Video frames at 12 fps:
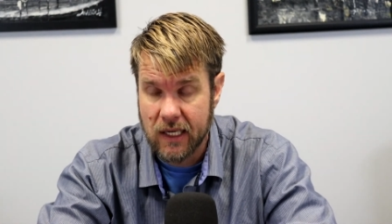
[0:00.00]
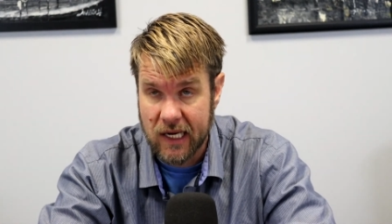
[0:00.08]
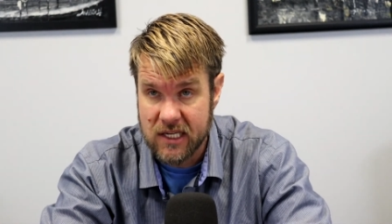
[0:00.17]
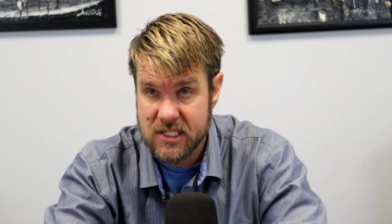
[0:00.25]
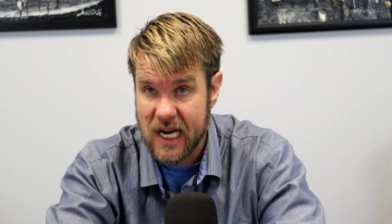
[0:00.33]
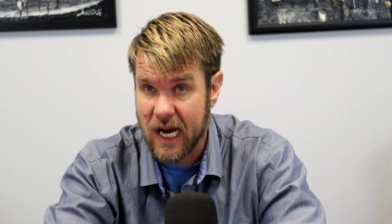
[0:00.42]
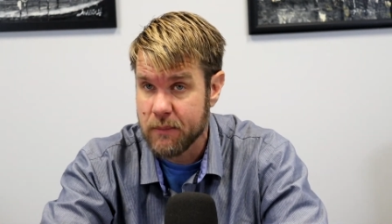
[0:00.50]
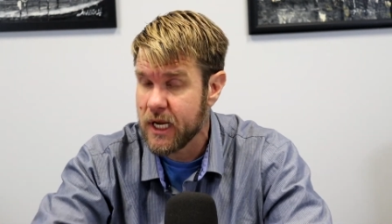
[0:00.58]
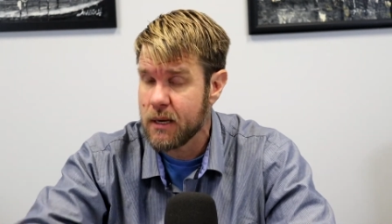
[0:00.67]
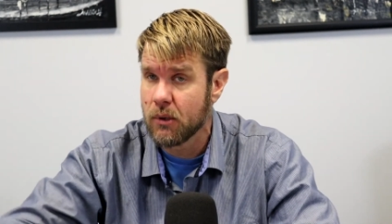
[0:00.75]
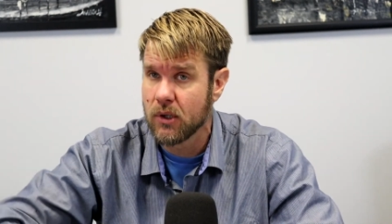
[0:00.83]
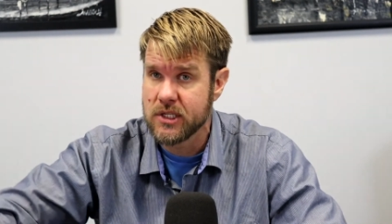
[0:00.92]
his
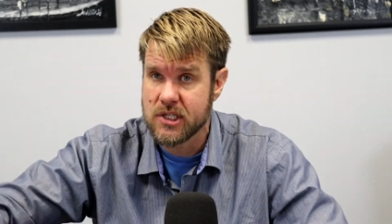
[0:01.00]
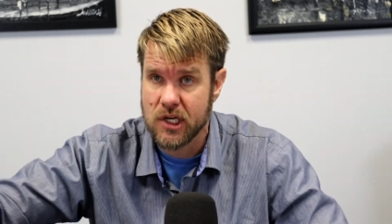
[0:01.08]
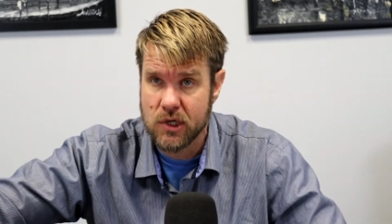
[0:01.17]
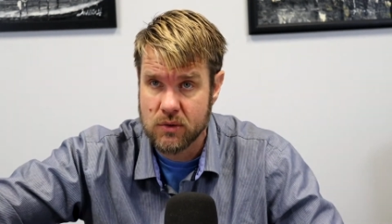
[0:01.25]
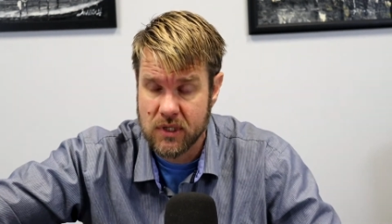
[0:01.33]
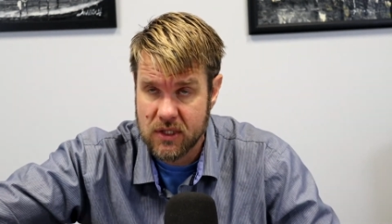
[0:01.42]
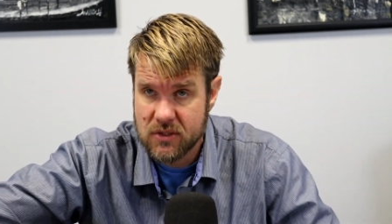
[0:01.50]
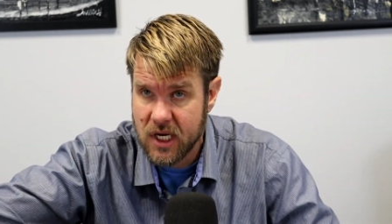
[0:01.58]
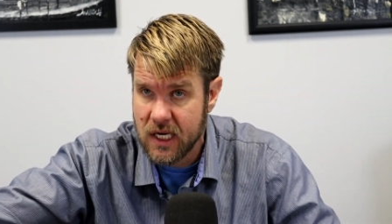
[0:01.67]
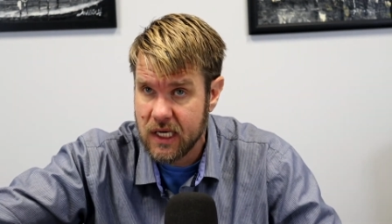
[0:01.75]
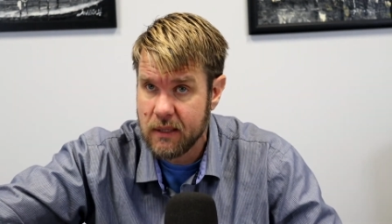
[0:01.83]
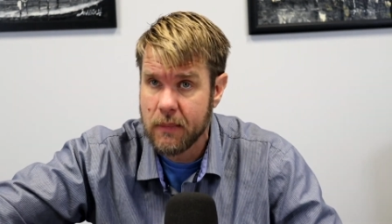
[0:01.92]
timetable. He's going to use his
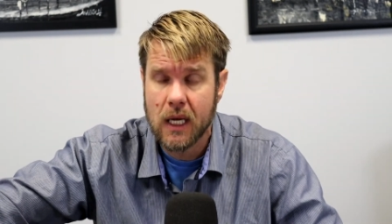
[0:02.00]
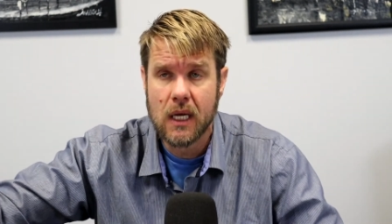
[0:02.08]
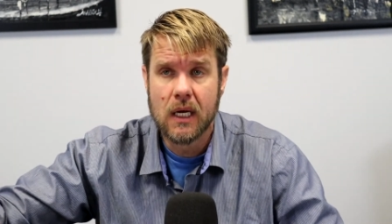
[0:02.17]
team.